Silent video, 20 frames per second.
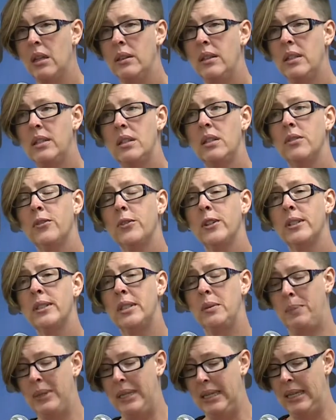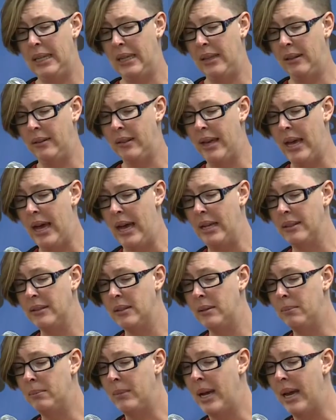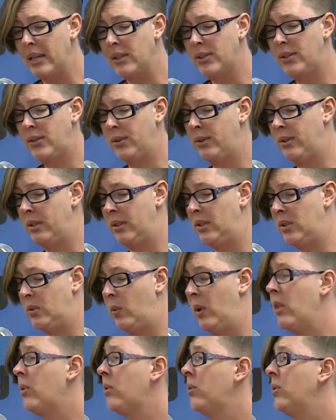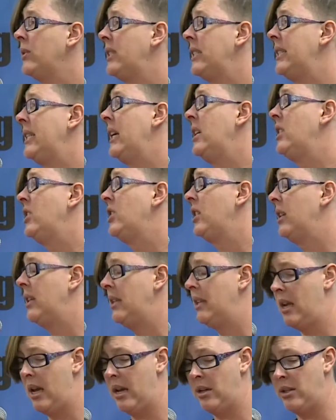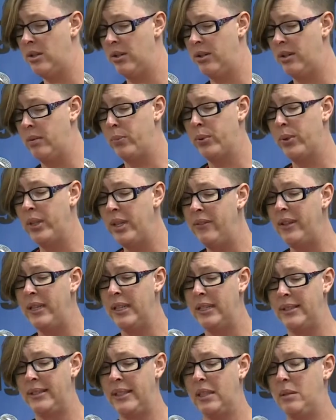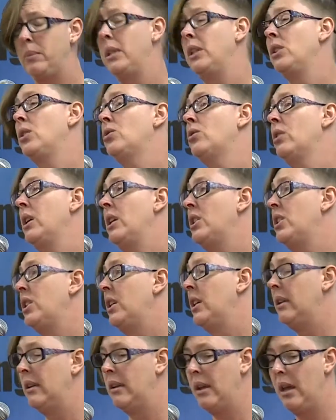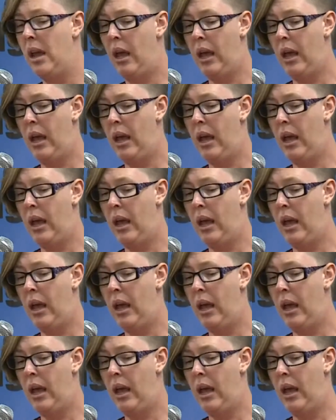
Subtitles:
The difference being that my students went through detention under the previous administration